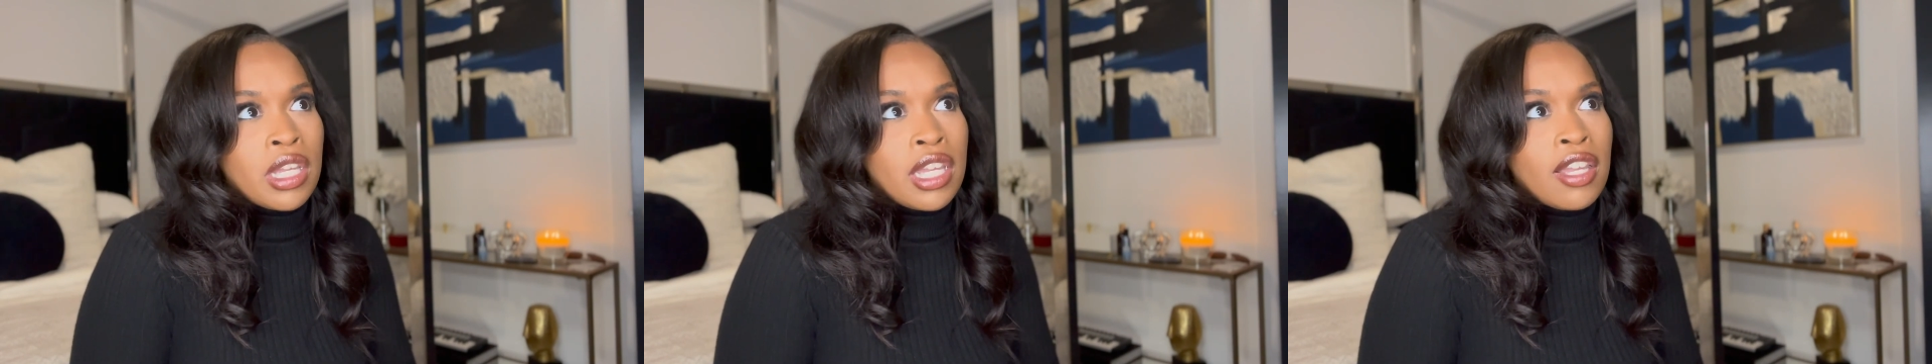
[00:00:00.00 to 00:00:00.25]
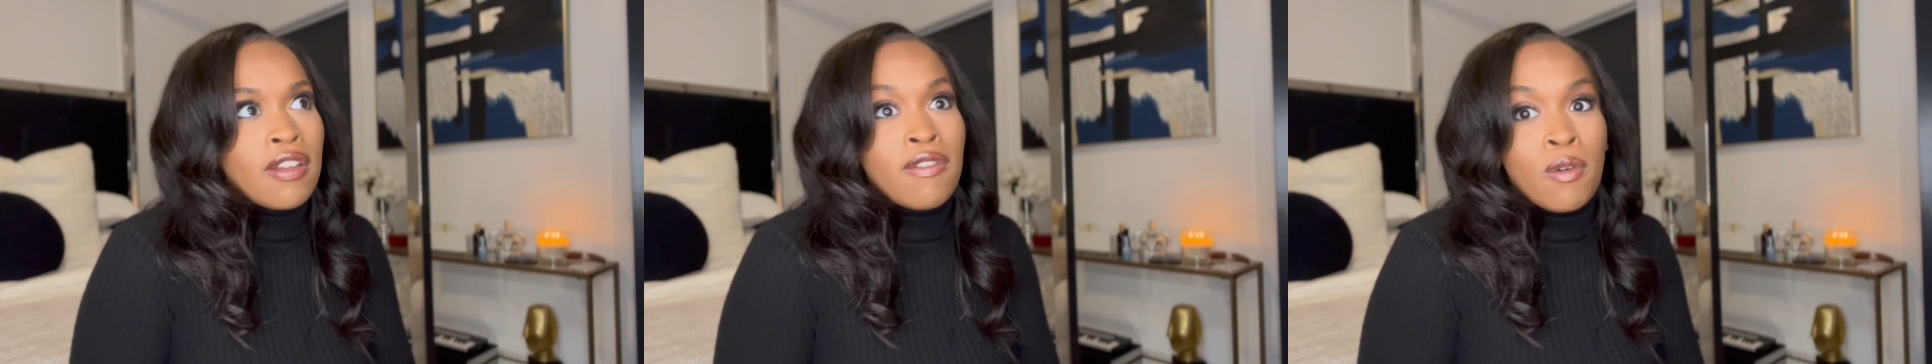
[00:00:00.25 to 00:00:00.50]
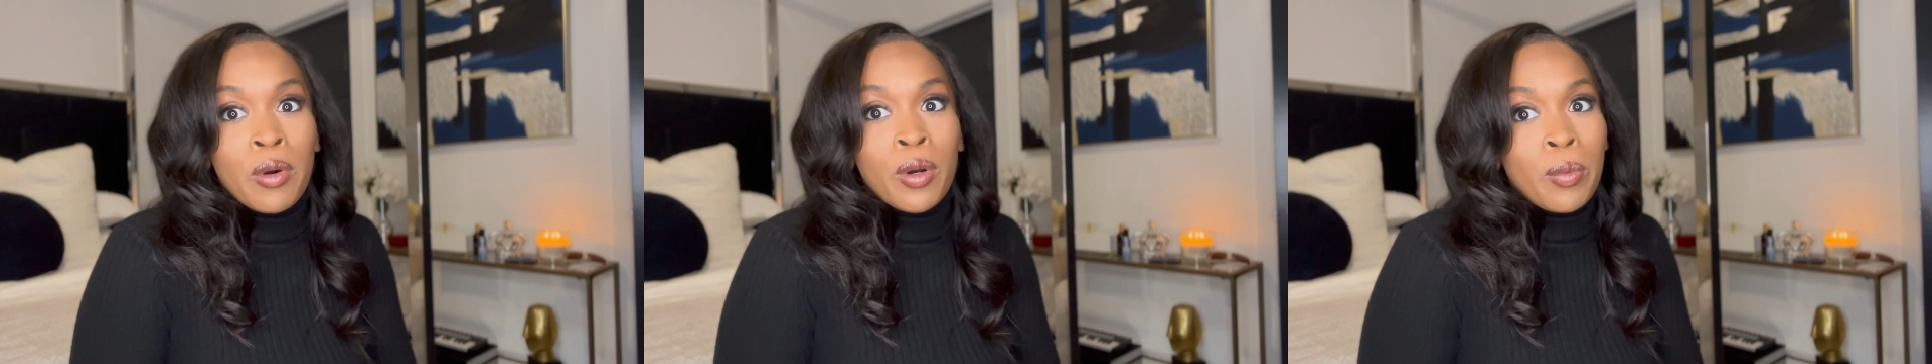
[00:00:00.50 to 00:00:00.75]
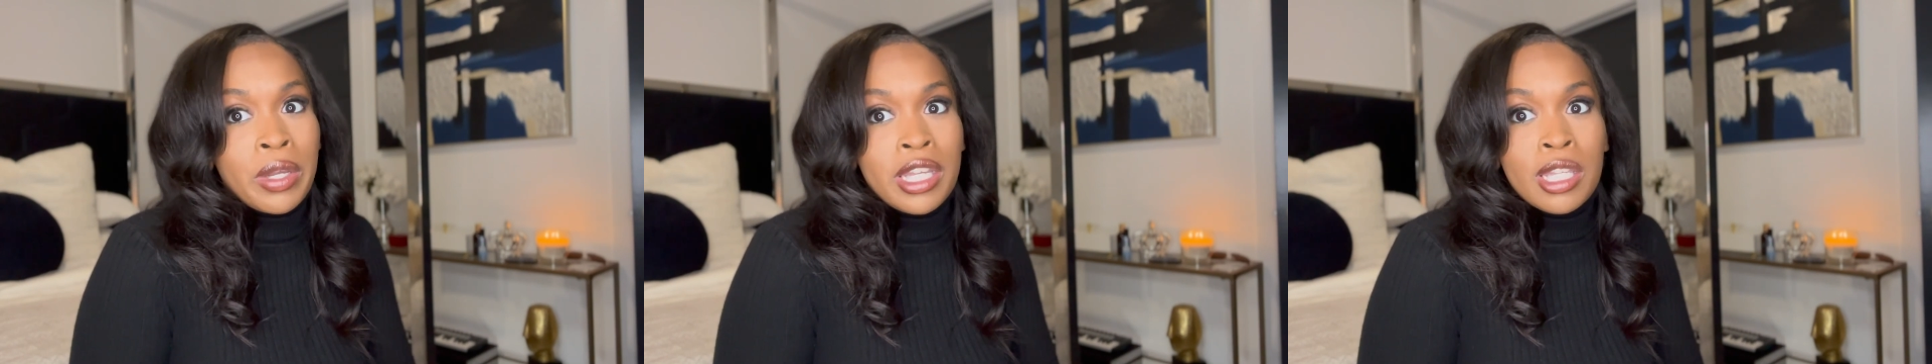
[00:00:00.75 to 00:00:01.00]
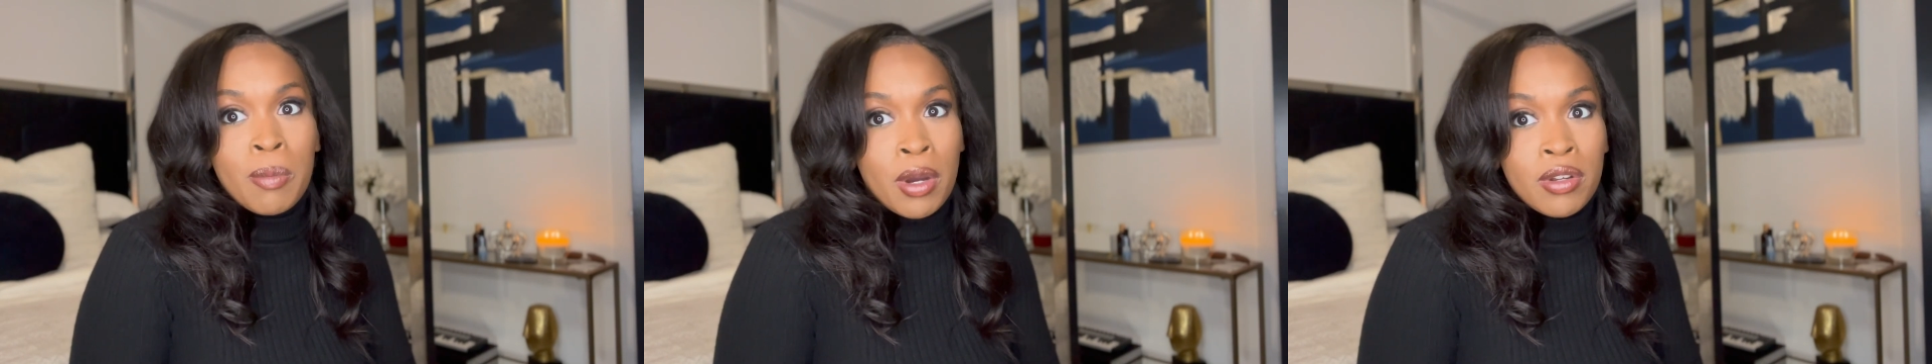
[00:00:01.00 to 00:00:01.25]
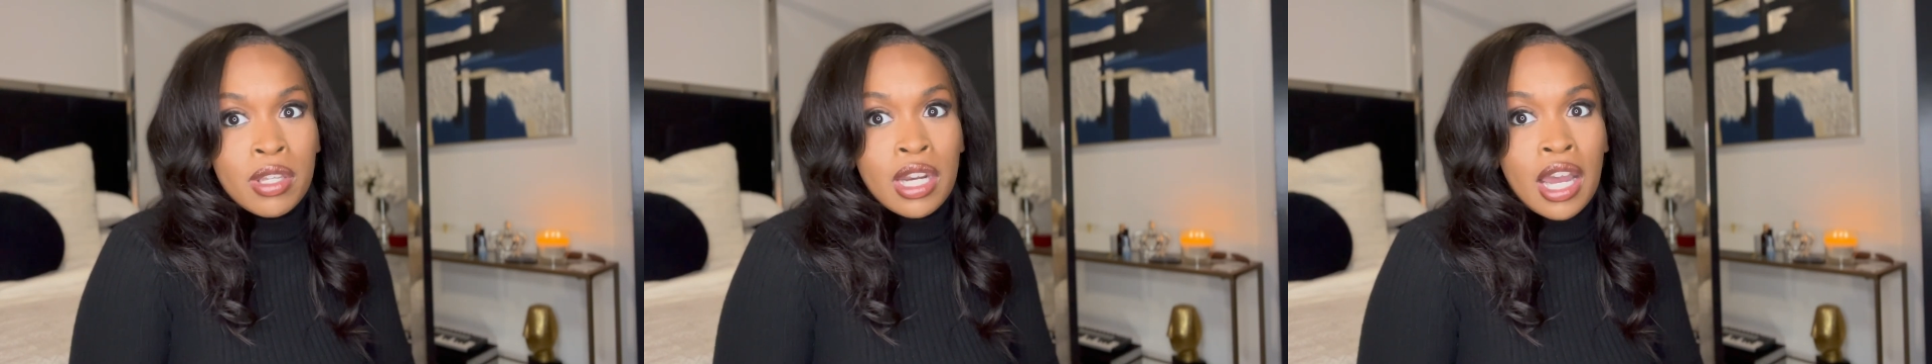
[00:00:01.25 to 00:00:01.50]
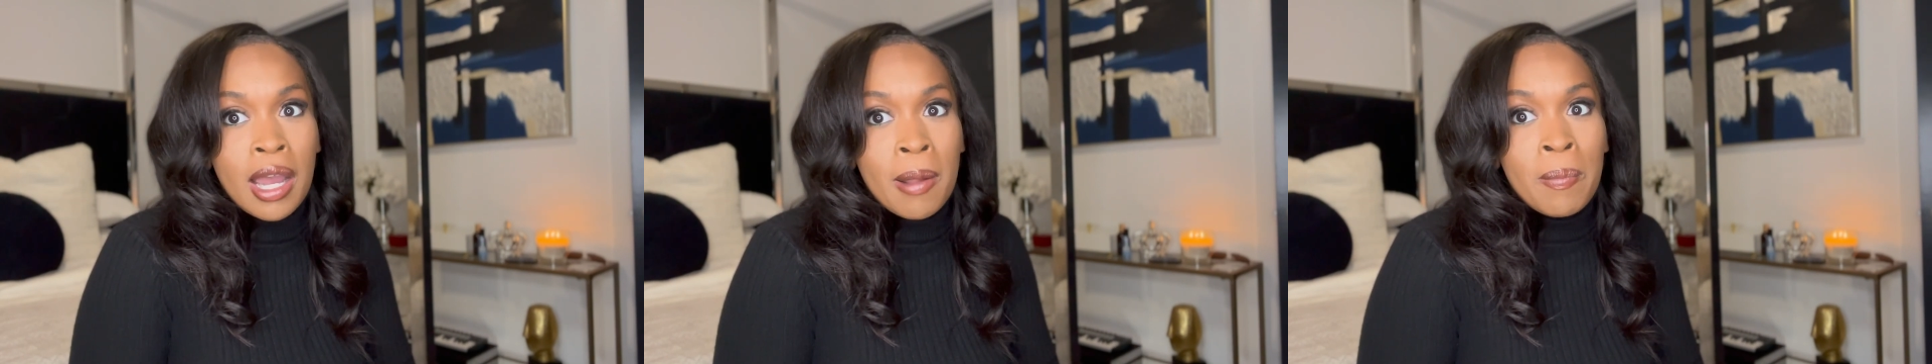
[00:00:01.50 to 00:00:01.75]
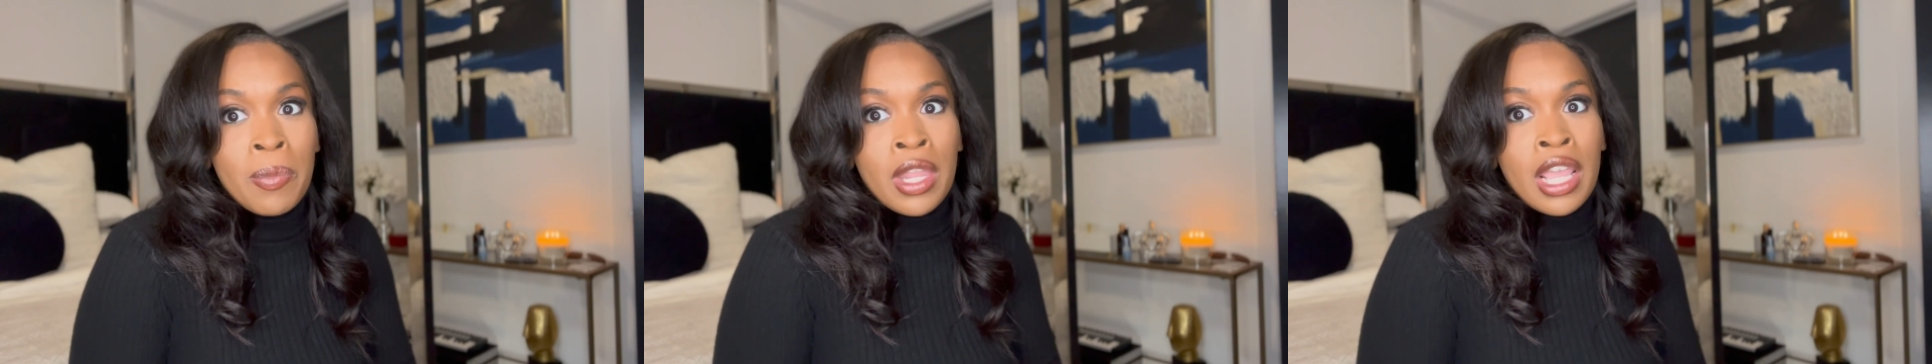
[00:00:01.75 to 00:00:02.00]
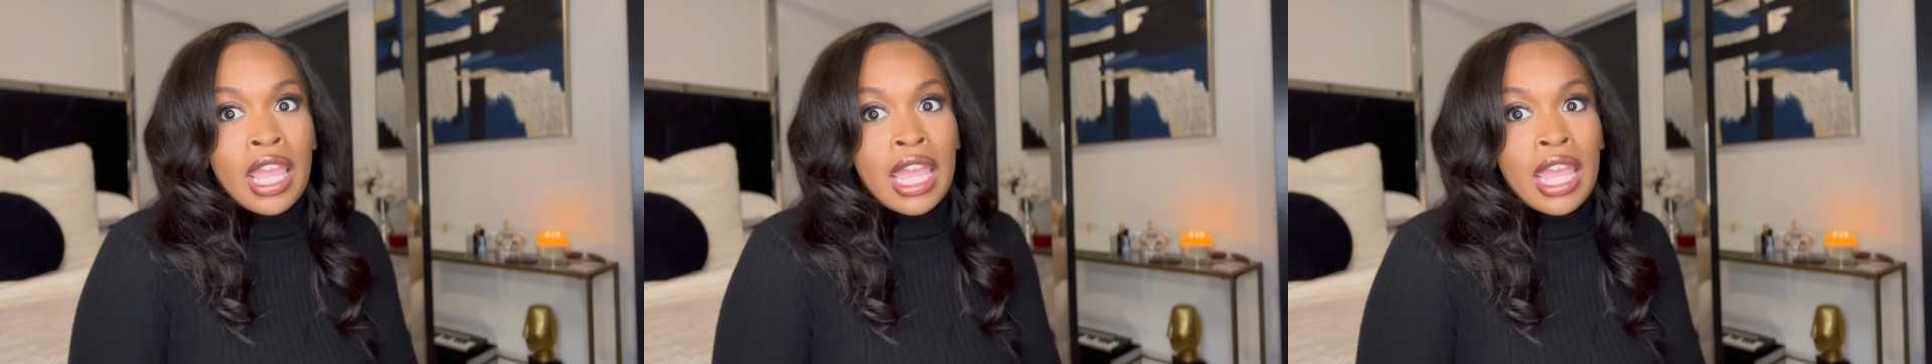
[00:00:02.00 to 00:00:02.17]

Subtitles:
3-4 weeks post-op,